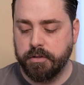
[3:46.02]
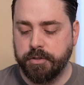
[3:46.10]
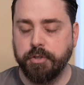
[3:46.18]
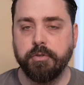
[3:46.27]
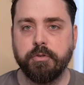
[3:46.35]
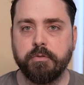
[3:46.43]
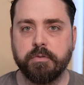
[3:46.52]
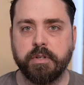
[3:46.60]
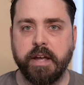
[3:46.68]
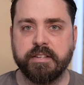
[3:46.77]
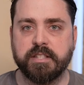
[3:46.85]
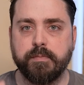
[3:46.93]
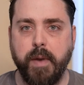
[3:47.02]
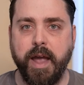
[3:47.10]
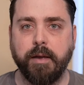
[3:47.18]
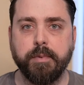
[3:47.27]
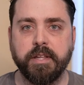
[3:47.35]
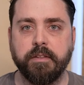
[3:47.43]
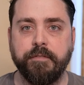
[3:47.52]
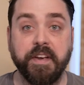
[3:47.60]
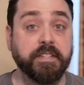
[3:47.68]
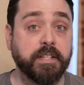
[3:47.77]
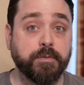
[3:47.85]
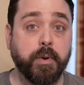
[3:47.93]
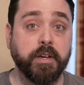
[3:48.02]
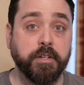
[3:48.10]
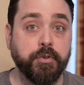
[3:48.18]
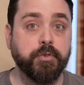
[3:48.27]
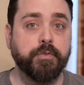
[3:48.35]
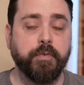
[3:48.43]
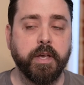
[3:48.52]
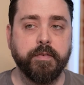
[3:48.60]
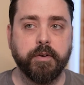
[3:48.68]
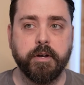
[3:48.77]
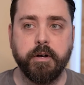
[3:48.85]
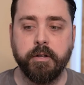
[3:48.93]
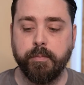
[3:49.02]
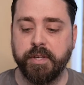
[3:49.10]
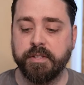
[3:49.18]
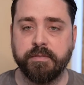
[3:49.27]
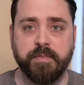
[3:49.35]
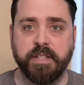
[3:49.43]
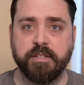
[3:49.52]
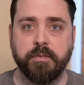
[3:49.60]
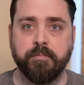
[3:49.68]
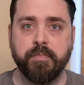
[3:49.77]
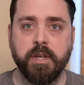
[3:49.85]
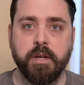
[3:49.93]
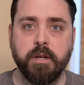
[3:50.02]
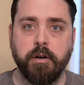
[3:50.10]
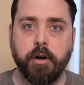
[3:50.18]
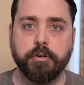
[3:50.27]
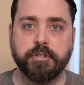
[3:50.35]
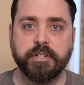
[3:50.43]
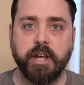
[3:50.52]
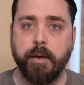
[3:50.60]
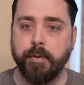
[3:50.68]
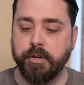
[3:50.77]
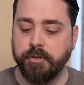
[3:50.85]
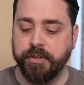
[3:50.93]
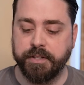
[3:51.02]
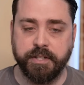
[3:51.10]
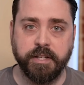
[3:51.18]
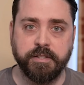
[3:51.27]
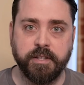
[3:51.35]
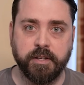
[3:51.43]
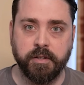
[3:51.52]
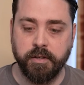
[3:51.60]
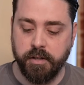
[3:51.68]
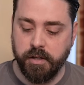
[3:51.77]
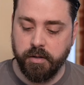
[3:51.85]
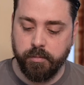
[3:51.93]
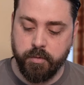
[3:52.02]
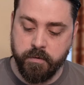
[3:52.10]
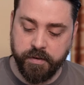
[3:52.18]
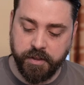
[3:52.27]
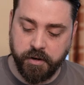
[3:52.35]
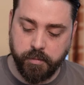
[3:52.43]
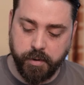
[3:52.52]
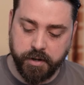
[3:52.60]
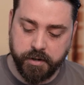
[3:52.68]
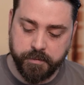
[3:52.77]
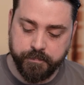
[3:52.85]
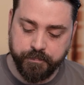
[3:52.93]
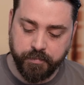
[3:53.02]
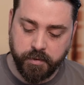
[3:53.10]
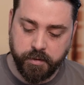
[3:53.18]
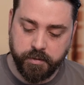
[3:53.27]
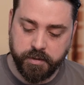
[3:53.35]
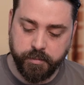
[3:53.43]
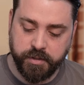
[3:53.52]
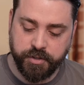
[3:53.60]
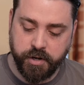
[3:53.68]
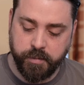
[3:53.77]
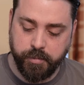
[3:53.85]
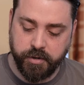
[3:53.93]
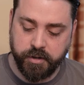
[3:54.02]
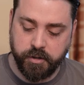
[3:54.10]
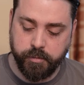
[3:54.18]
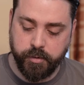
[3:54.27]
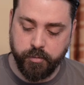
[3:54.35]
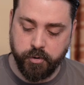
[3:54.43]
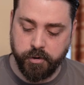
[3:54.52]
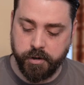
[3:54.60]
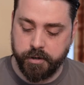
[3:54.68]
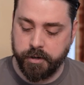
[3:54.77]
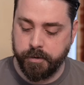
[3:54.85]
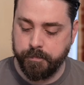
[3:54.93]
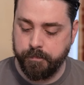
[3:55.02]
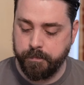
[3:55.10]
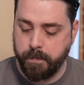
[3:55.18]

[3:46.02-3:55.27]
to kind of smack me in the face. That's why I use Flavacol, because it's a harsh chemical that tastes like movie theater butter. You know, let me try putting a little bit more on here.